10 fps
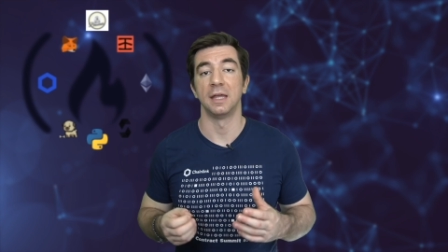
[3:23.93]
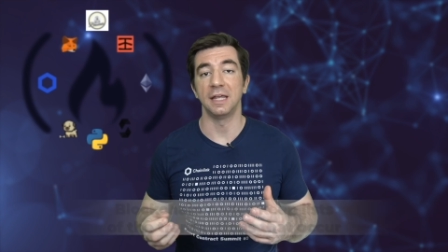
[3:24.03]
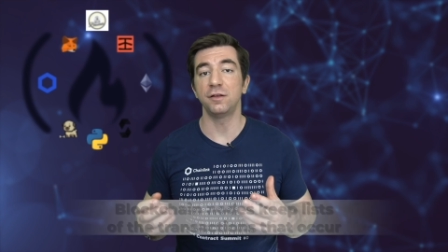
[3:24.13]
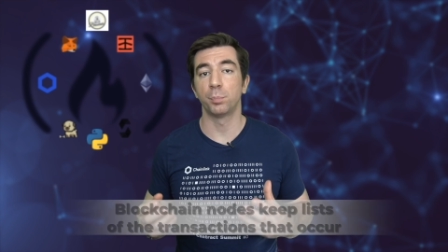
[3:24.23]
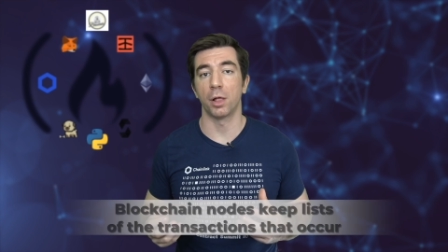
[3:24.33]

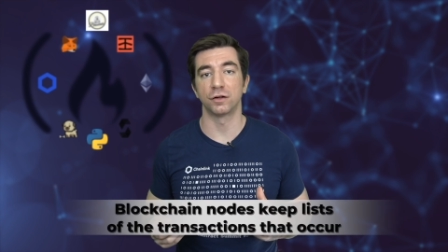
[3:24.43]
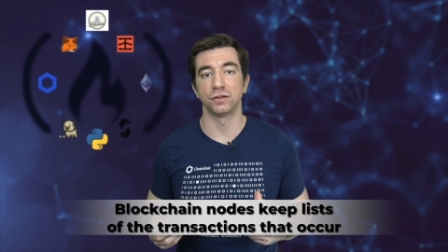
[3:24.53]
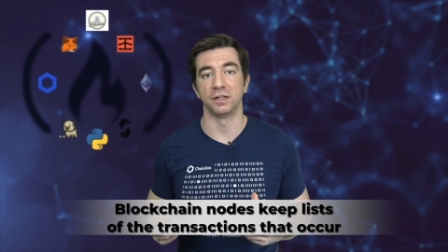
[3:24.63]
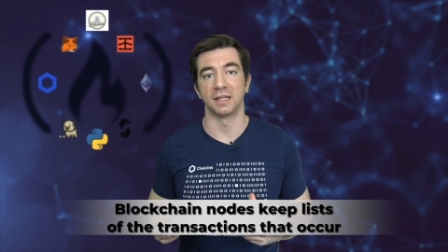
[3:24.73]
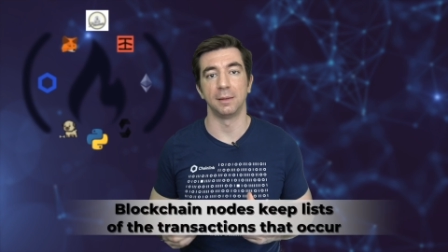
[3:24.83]
Each
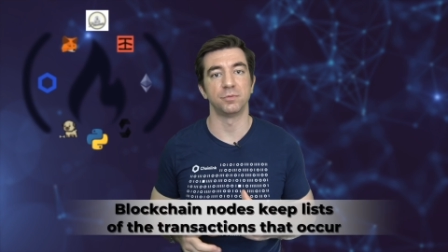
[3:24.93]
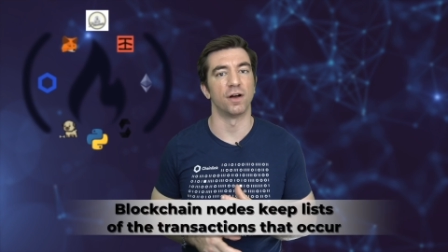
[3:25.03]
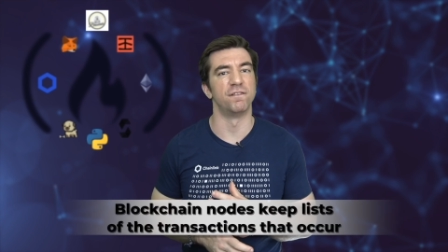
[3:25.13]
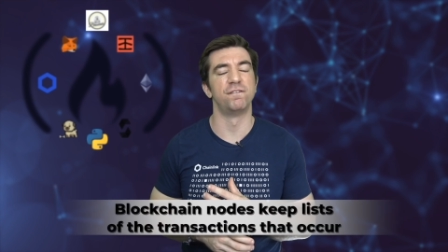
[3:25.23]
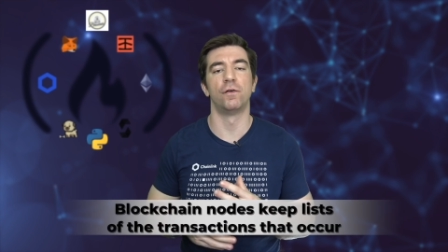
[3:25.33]
blockchain keeps a
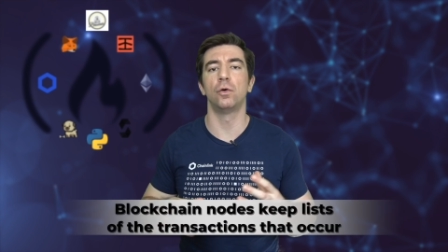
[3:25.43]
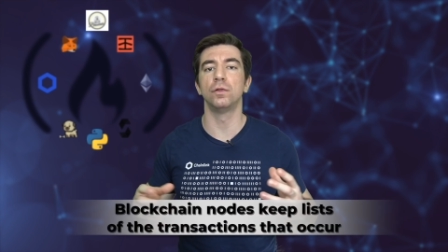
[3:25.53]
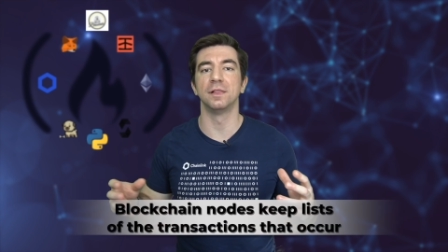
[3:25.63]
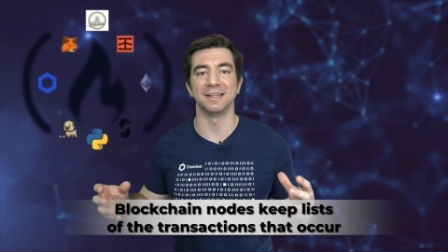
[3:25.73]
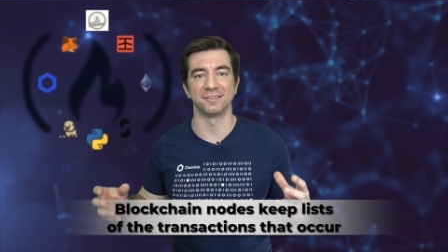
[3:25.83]

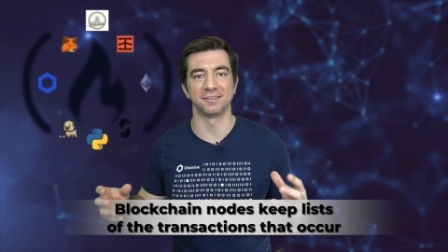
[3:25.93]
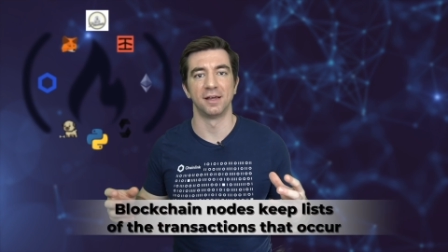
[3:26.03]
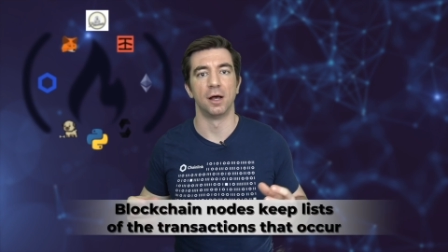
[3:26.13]
full list